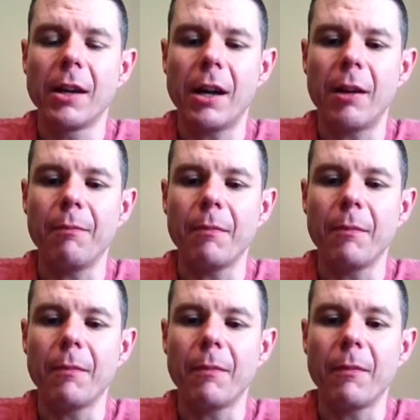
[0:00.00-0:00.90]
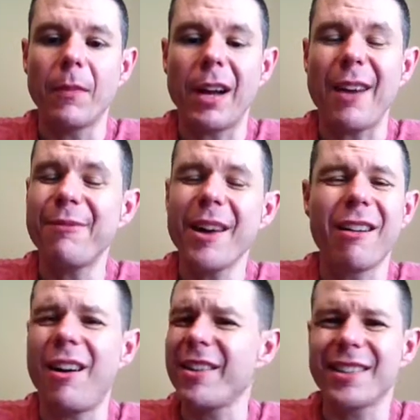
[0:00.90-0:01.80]
I fail
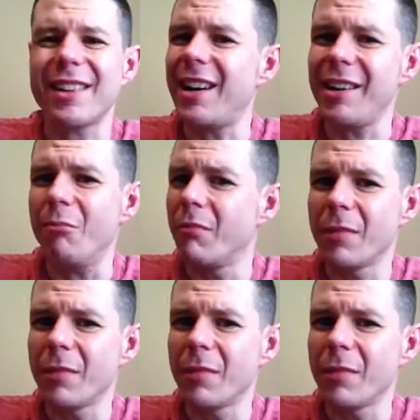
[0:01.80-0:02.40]
all the time.